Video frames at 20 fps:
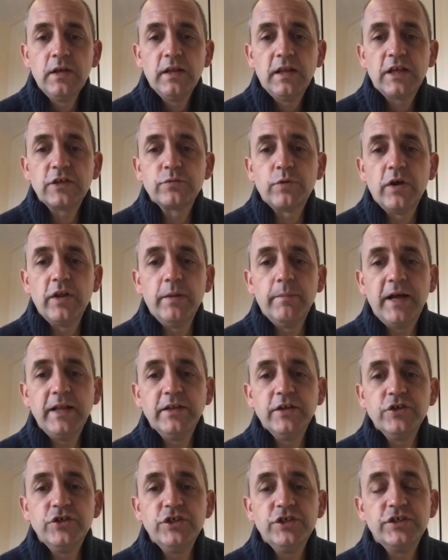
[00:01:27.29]
That's why the
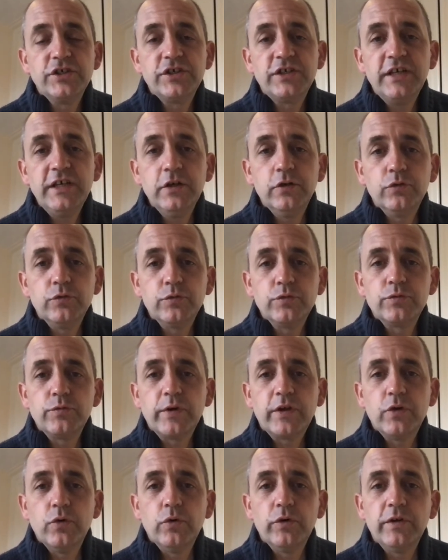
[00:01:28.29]
man that Jesus healed was
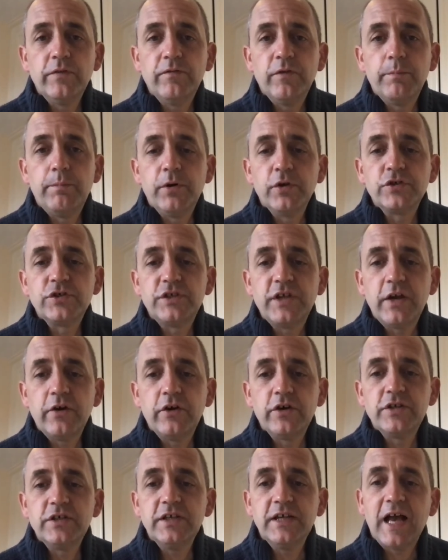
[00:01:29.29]
recorded for
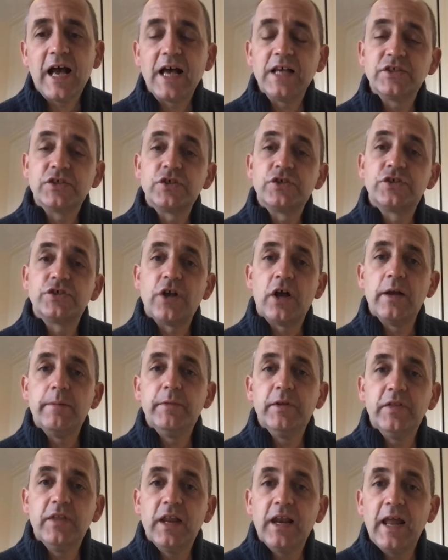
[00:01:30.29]
posterity as
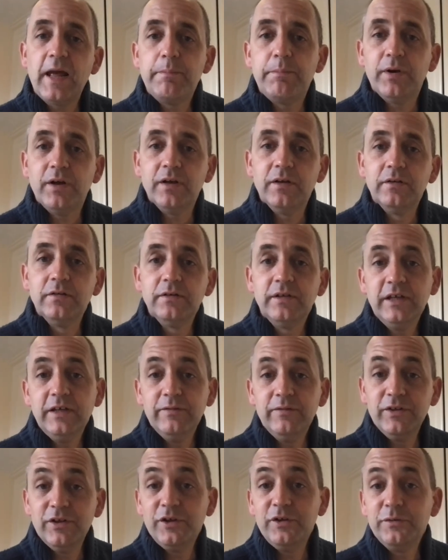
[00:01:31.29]
Simon the leper,
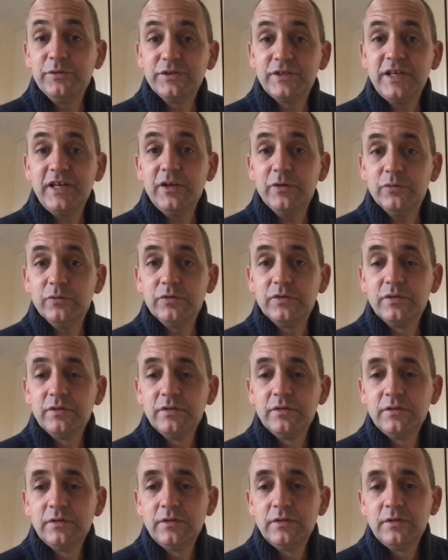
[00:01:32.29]
even though he was healed.
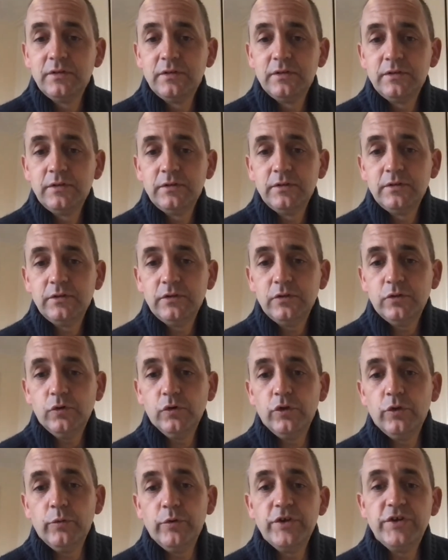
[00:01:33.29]

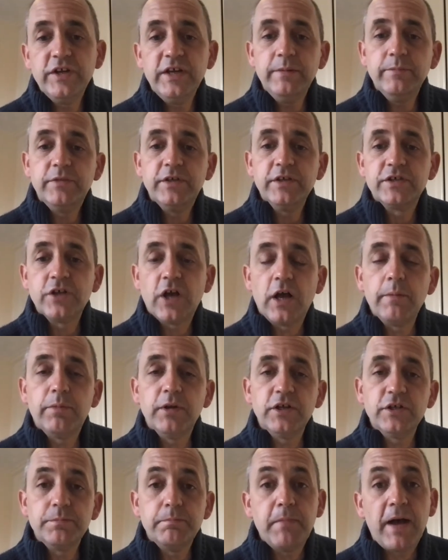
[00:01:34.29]
Or the redeemed
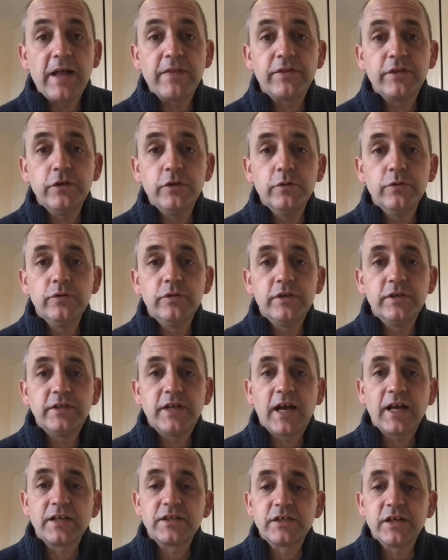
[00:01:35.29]
disciple as Matthew the
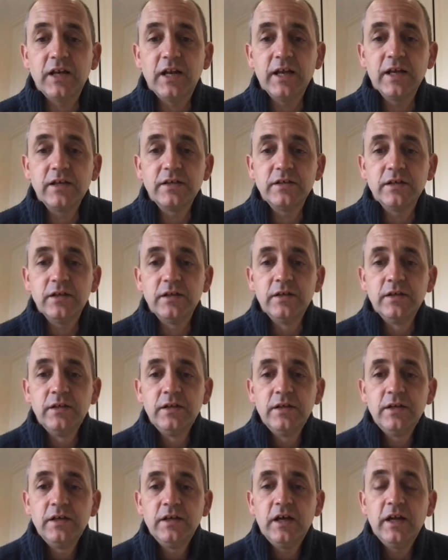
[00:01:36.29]
tax collector.
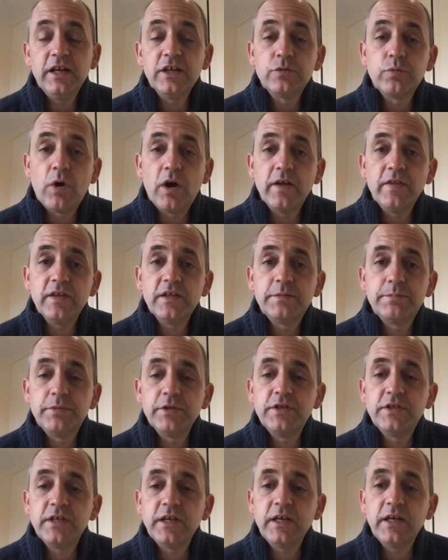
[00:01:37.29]
And it's why this
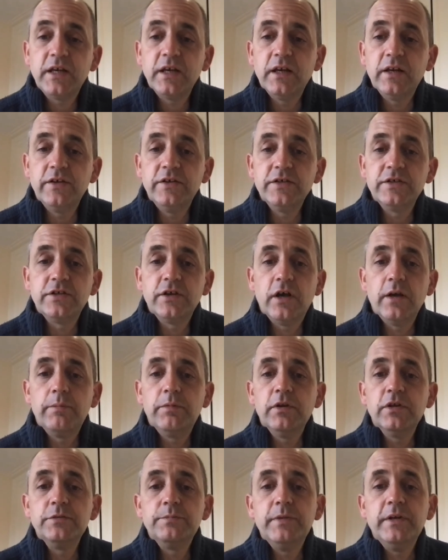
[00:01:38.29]
particular
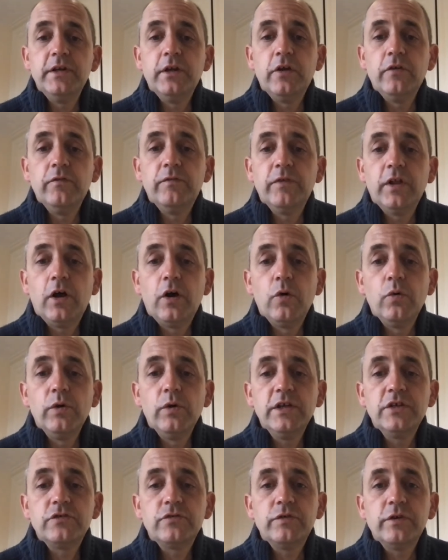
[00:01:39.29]
disciple has been known for the whole
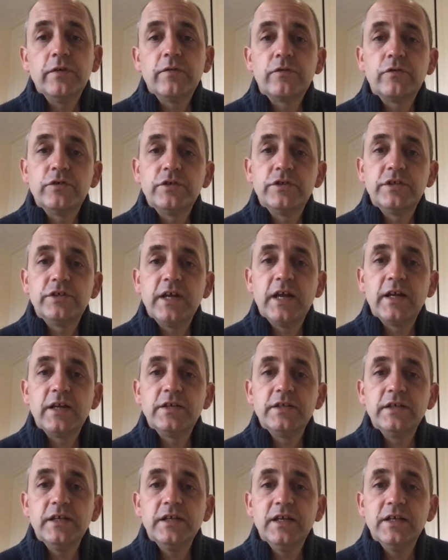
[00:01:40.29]
history of
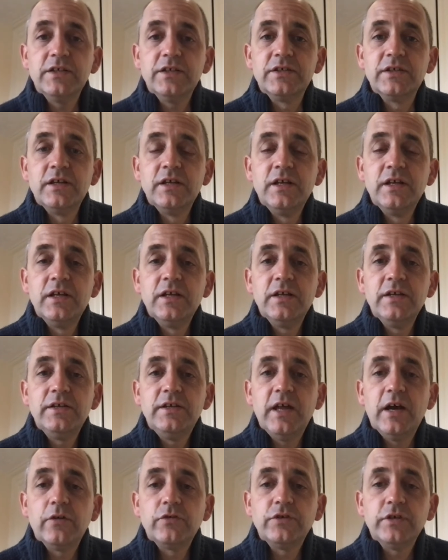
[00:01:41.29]
Christianity as
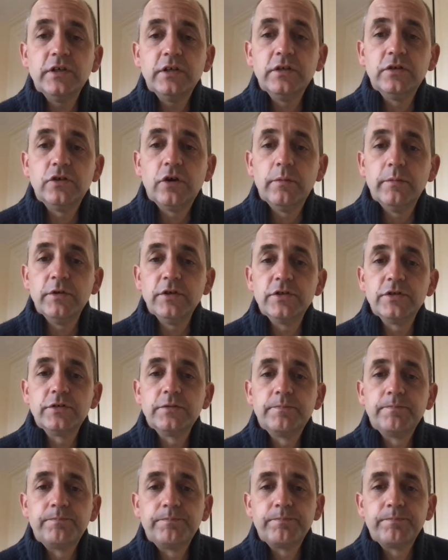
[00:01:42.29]
Doubting Thomas.